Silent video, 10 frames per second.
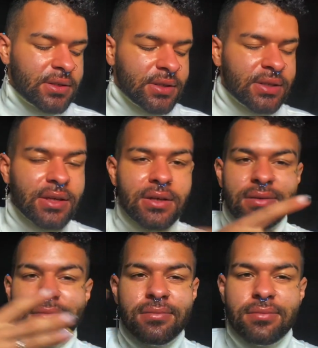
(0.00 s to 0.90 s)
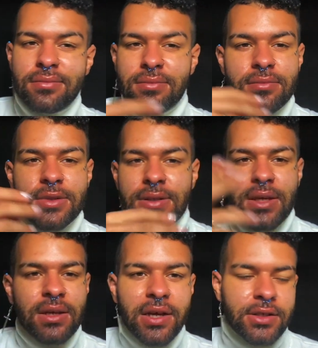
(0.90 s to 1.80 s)
it's just like, and it's
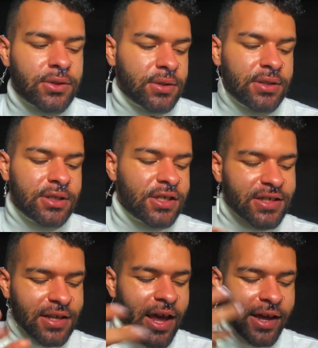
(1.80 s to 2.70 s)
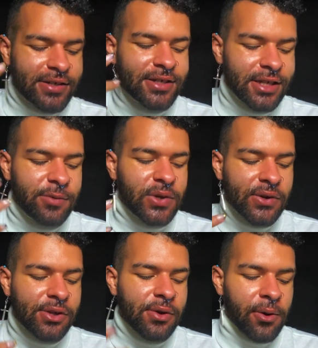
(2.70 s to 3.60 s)
like next, it's just, I just keep
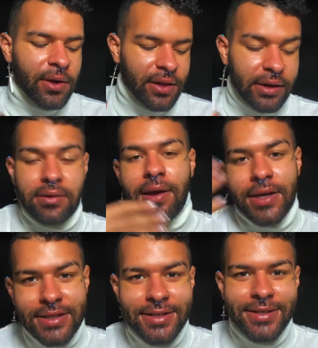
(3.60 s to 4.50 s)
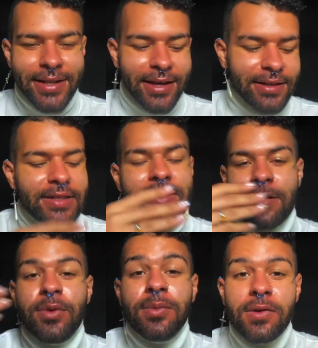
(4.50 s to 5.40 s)
hearing you going like next, like let's
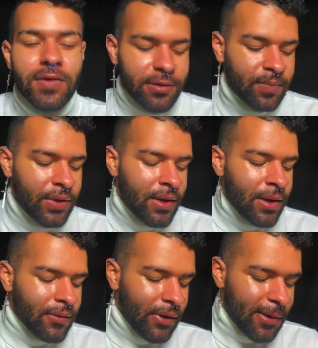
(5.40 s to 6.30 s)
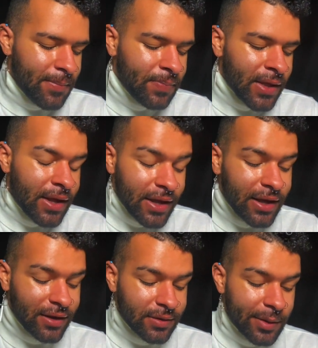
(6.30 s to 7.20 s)
keep it moving, right?
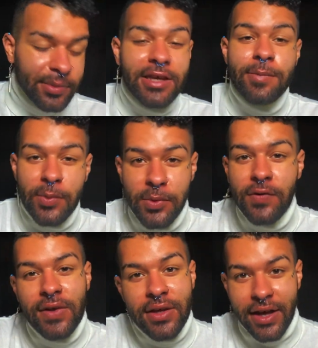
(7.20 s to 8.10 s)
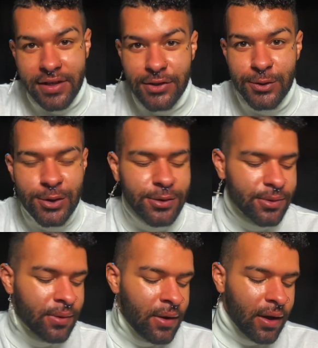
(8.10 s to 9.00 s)
And keep it moving as you do,
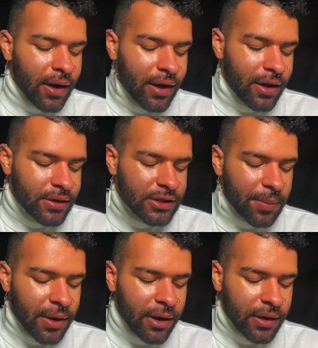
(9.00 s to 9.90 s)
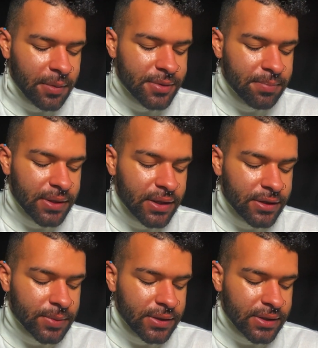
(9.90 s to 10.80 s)
uh, Gemini,
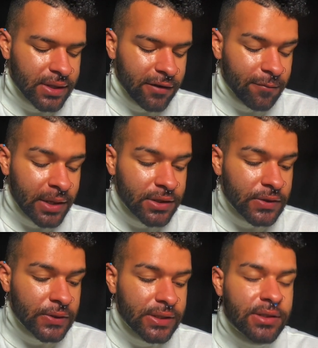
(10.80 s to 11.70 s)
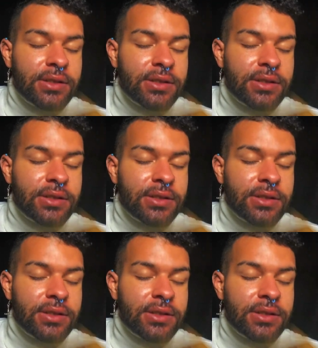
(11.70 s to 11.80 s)
because with this Knight of Pentacles and